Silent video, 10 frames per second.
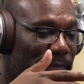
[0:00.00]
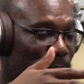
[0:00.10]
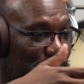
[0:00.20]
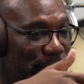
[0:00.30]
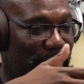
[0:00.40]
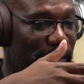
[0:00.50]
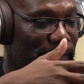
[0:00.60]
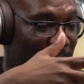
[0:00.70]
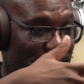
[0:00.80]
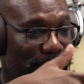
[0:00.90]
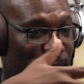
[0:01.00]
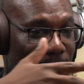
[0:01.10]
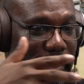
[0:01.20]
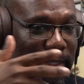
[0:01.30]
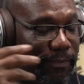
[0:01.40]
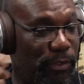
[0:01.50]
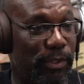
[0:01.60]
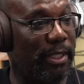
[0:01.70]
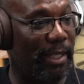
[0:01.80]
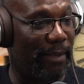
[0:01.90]
for yourself as an artist, if you
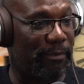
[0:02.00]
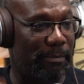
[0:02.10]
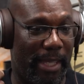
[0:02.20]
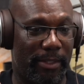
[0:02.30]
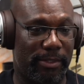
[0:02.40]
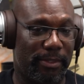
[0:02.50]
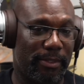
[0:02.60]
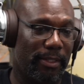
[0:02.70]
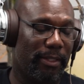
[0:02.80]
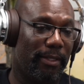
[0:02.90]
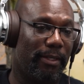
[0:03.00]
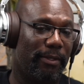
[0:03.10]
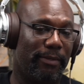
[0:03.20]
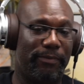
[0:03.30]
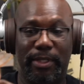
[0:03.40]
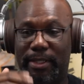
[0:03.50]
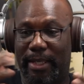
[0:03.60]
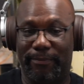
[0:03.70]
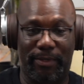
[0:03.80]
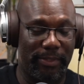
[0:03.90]
didn't have a manager, if you didn't
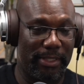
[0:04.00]
have all